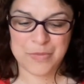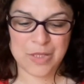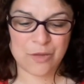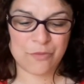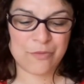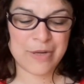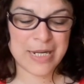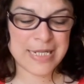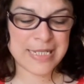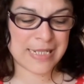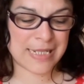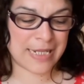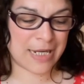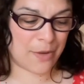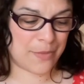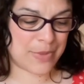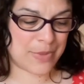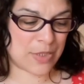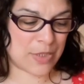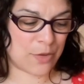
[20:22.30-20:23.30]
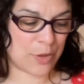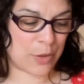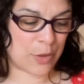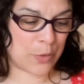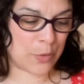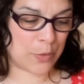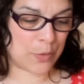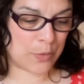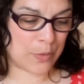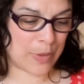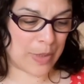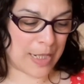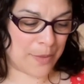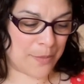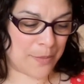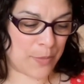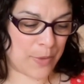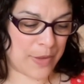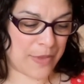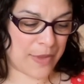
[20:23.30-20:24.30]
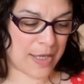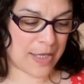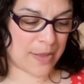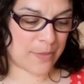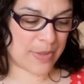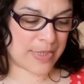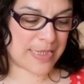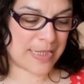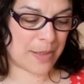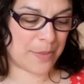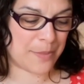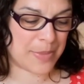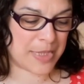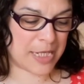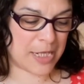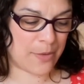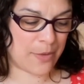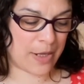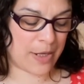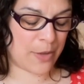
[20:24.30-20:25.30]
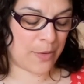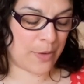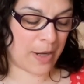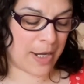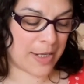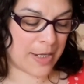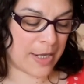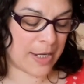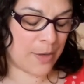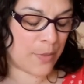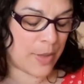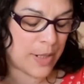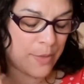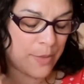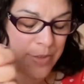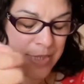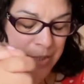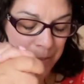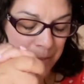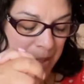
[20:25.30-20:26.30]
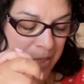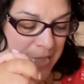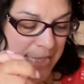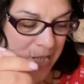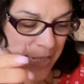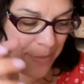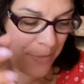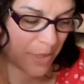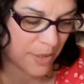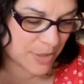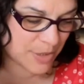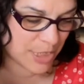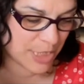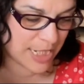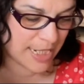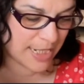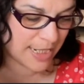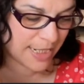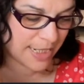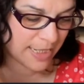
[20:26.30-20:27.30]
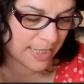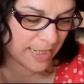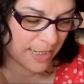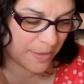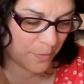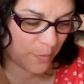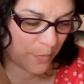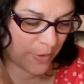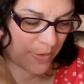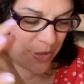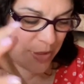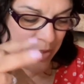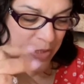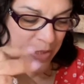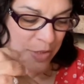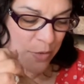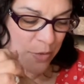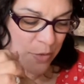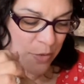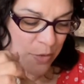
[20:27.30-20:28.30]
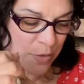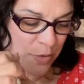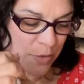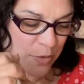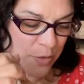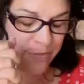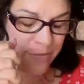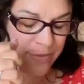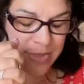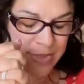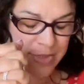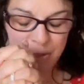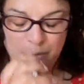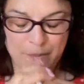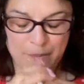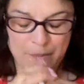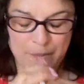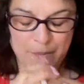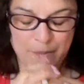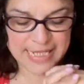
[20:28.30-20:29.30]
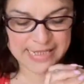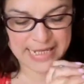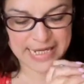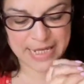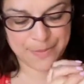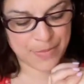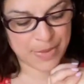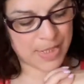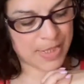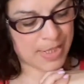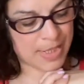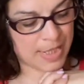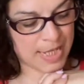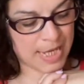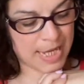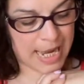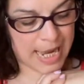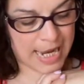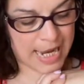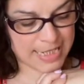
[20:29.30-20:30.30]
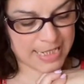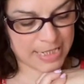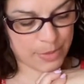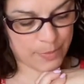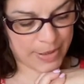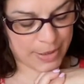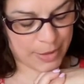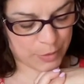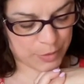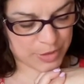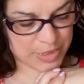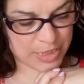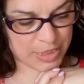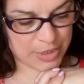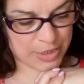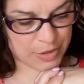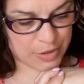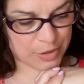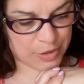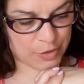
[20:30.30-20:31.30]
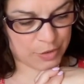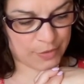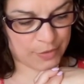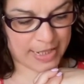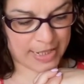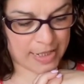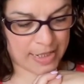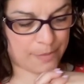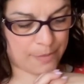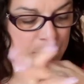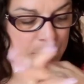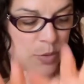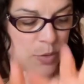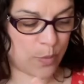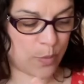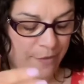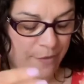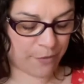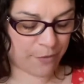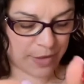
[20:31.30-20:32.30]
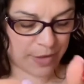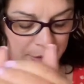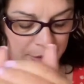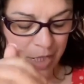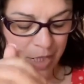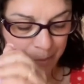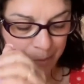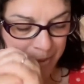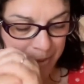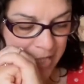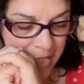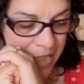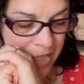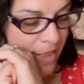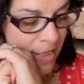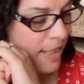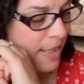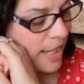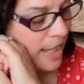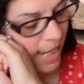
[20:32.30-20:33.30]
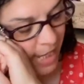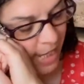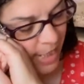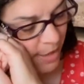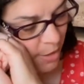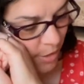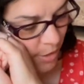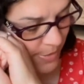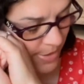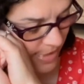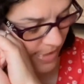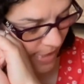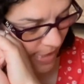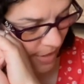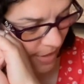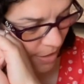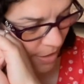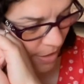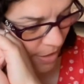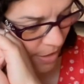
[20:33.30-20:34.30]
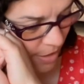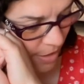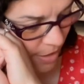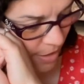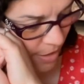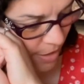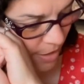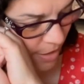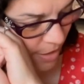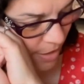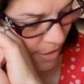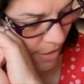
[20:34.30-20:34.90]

Recently, I was on a call with somebody who was in my team last year. Like we used to call us, he was part of my A team, and he went on to create to work for another company. And I was in a call with them